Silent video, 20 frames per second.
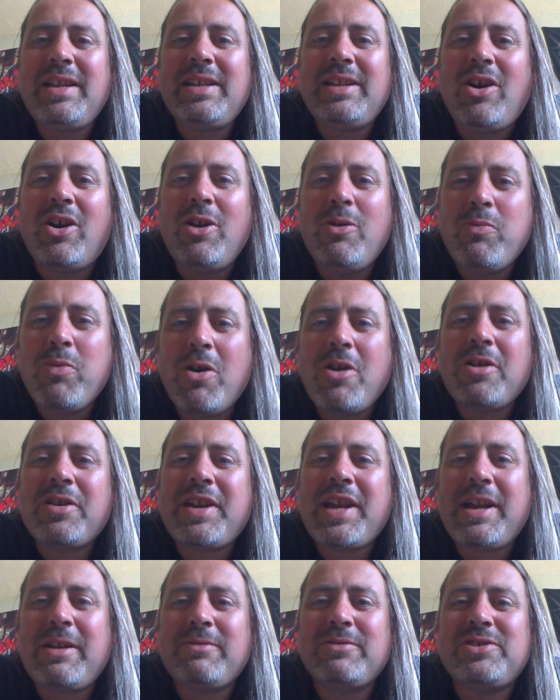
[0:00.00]
I
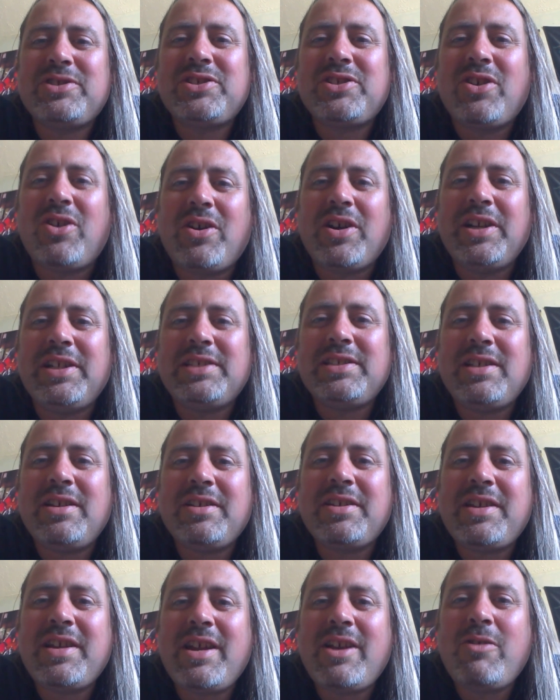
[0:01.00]
work outside.
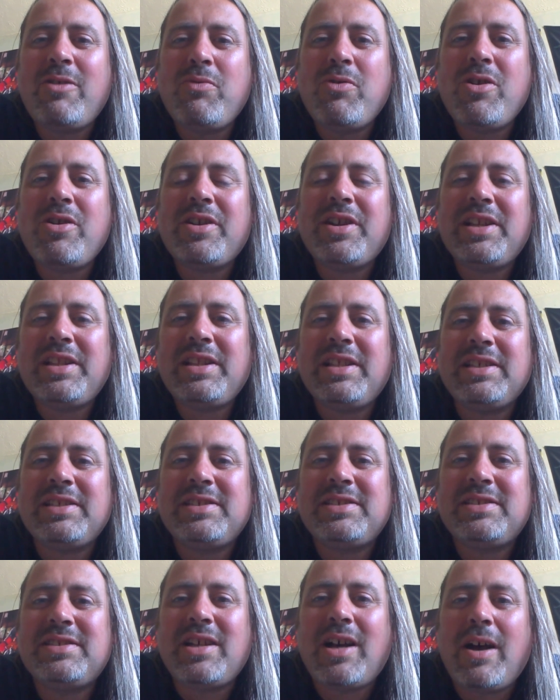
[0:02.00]
Okay, I work in this
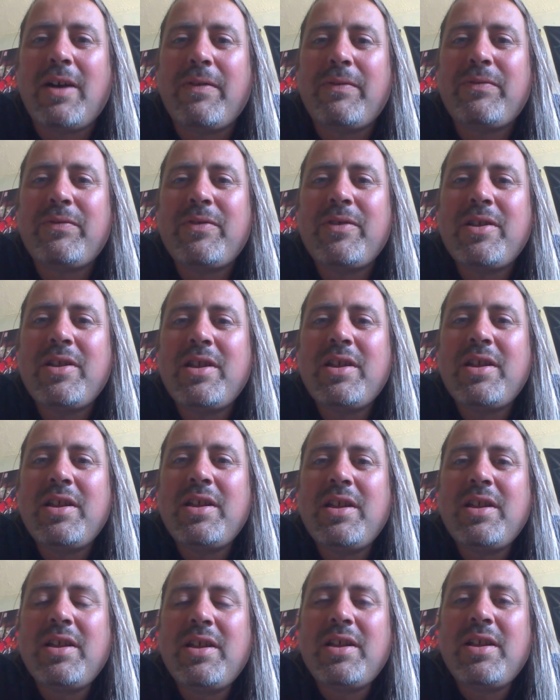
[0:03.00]
stuff.
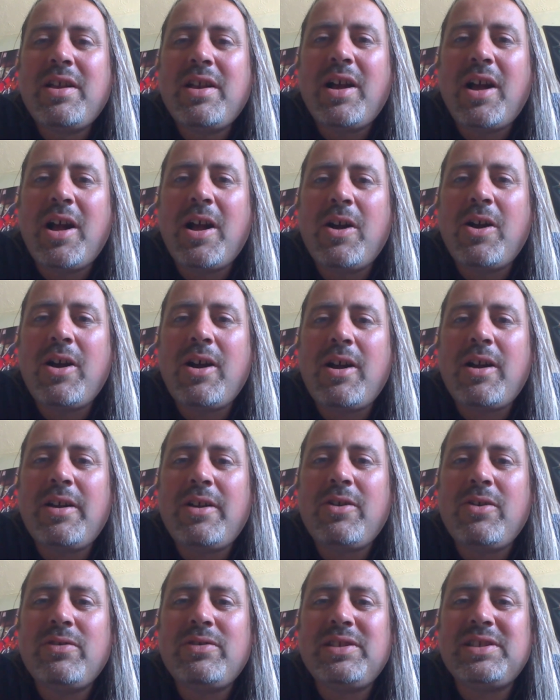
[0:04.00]

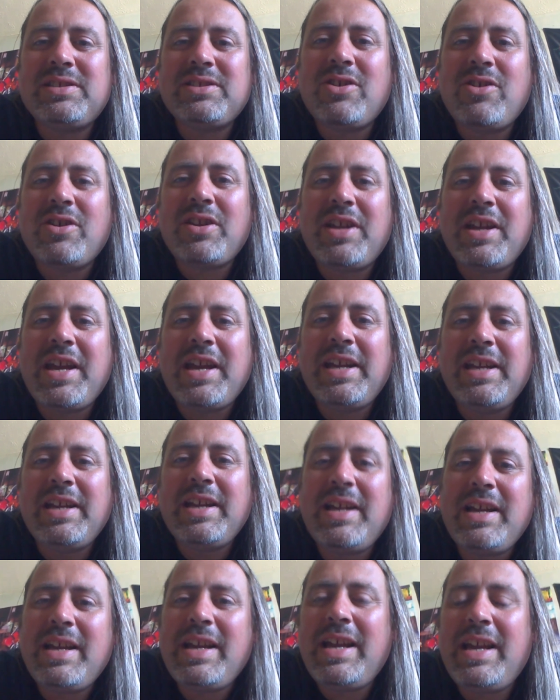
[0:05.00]
In this kind of heat.
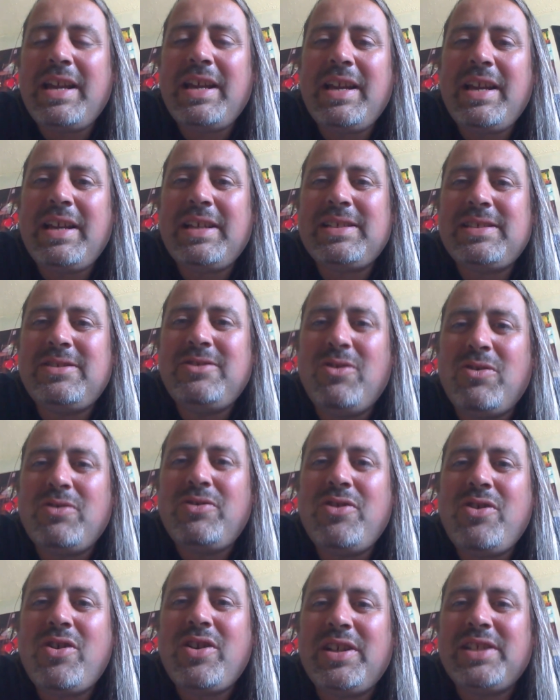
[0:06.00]
It's not
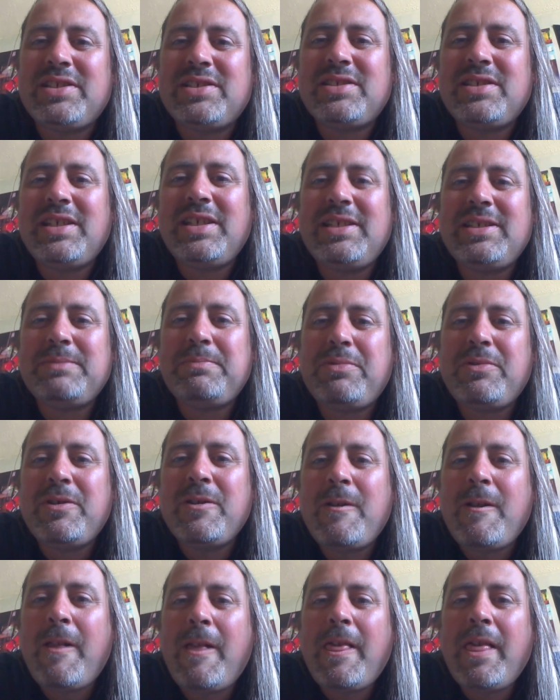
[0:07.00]
nice.
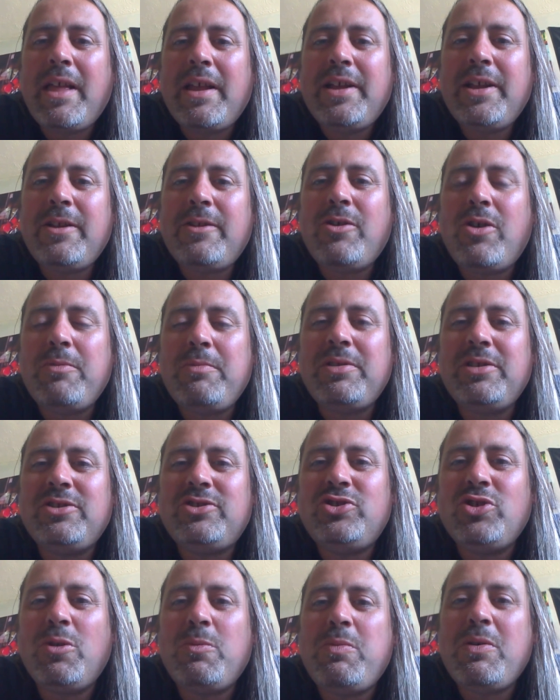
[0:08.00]
I'm in a
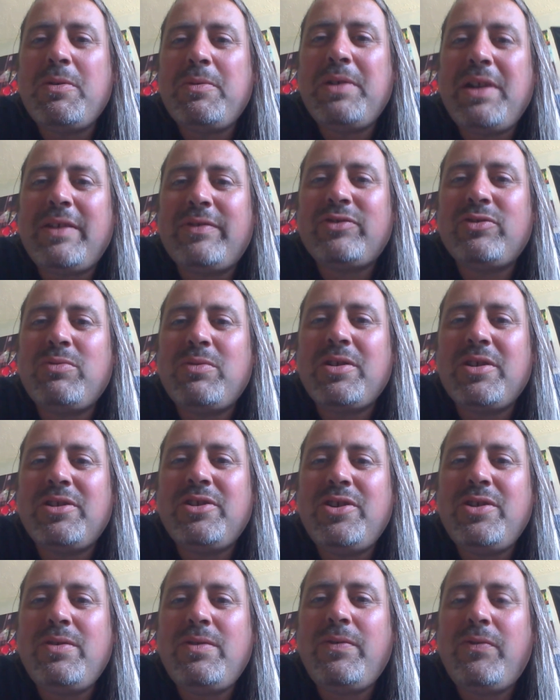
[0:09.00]
job where we have to wear a
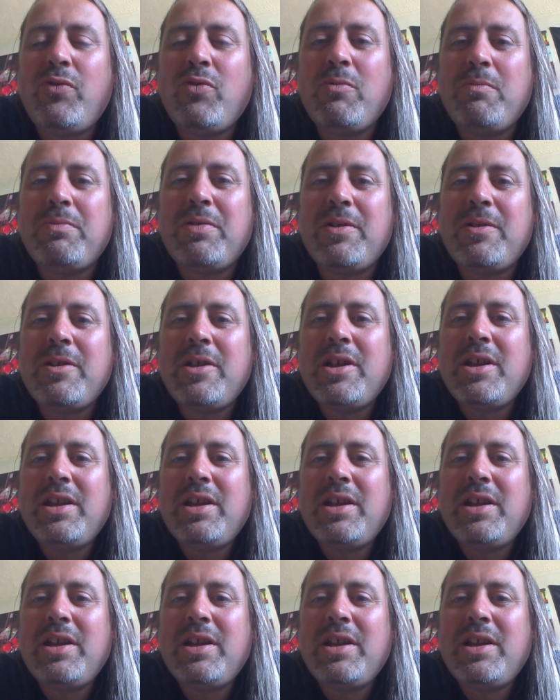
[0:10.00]
uniform, but